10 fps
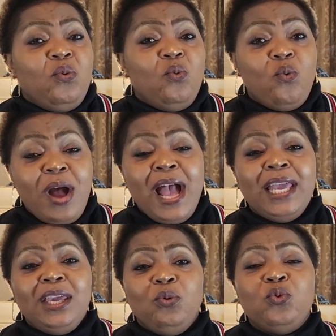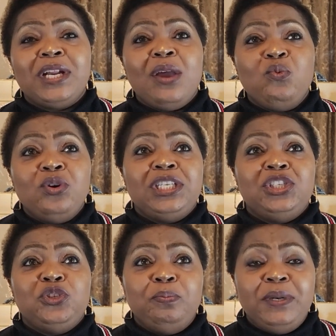Why would I want
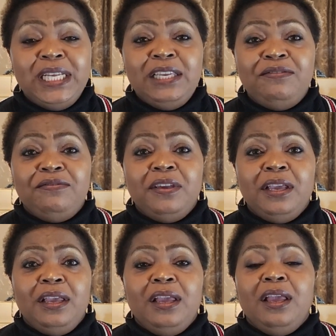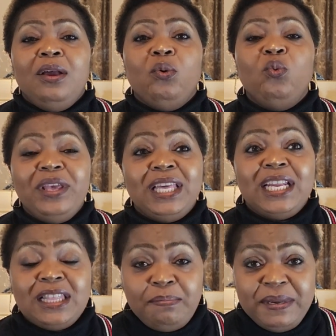to live with
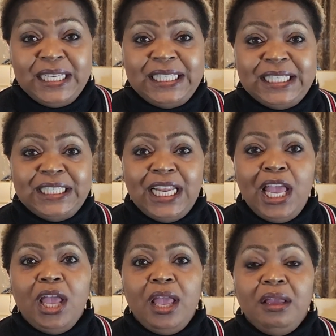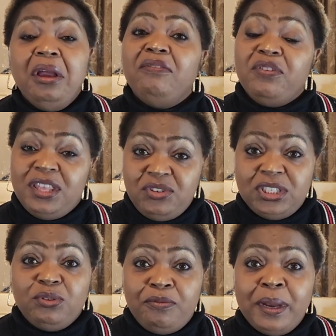another person for the
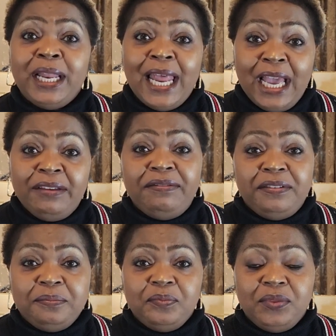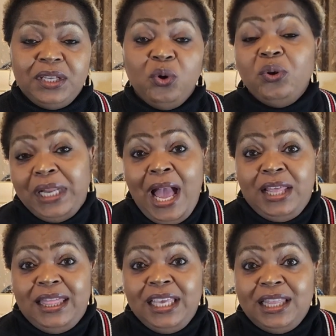rest of my life? Or
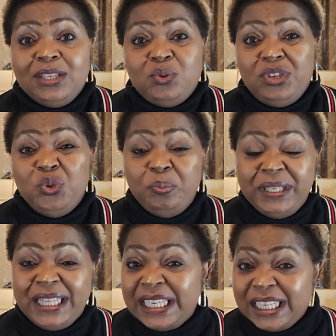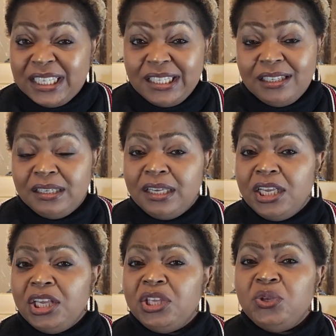I think that's what you'll be thinking.
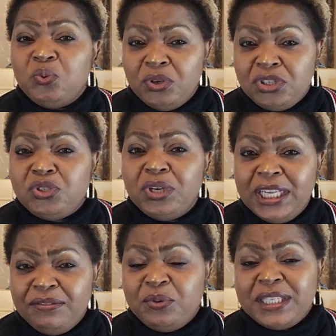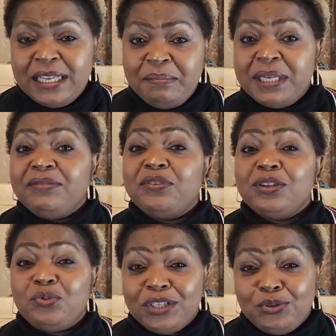You want to live with somebody for
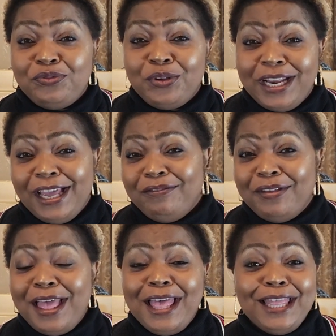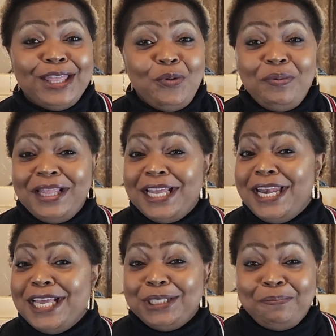the rest of your life? they will be the
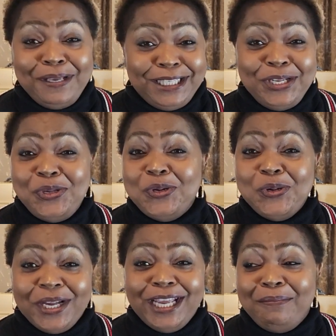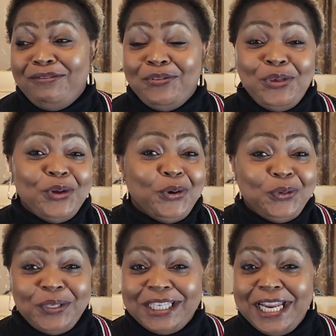last person you look at before you go
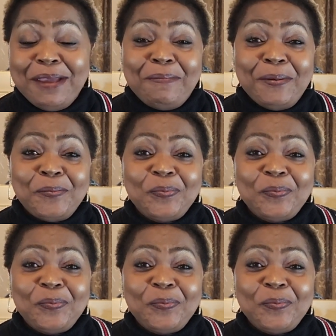to sleep